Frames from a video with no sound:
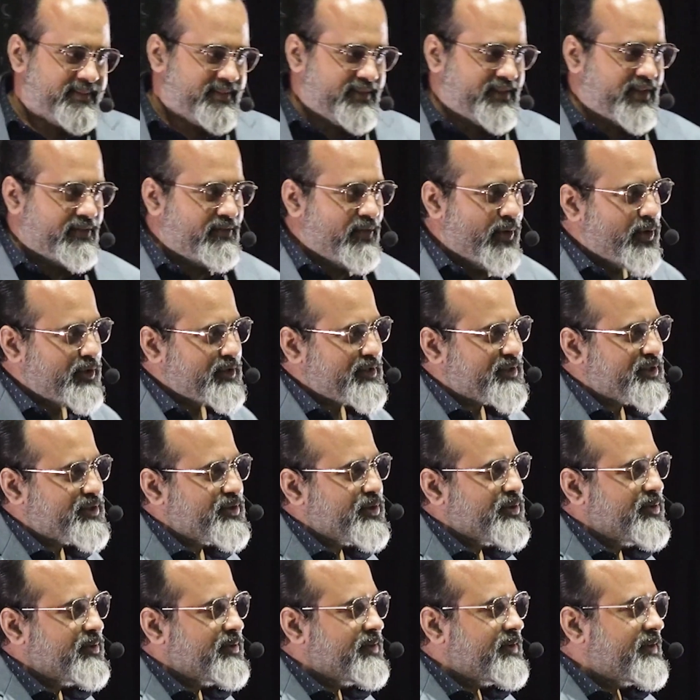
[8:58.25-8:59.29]
The woes
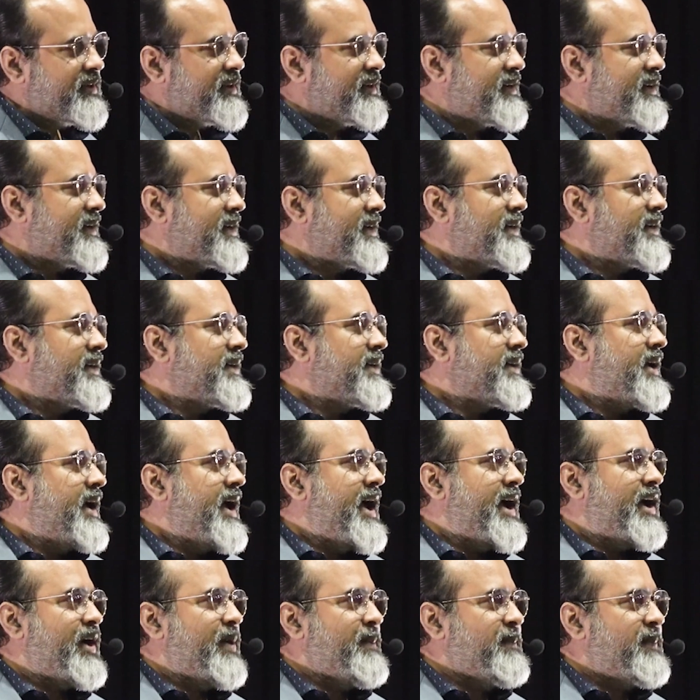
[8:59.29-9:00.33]
to
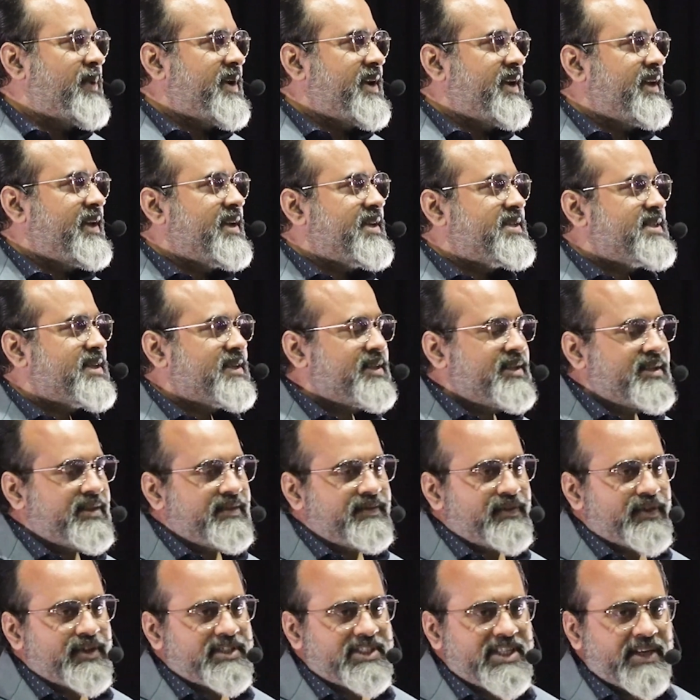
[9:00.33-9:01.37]
accompany each
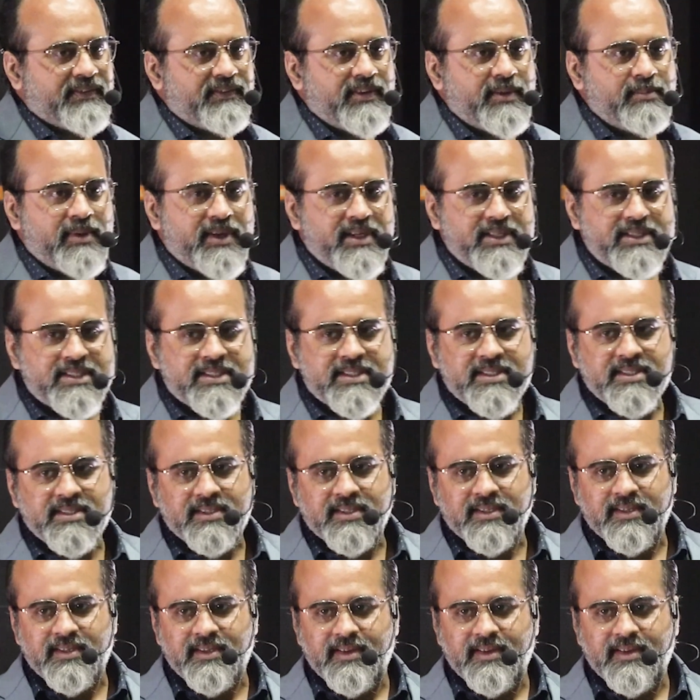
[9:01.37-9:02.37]
other for 7 births?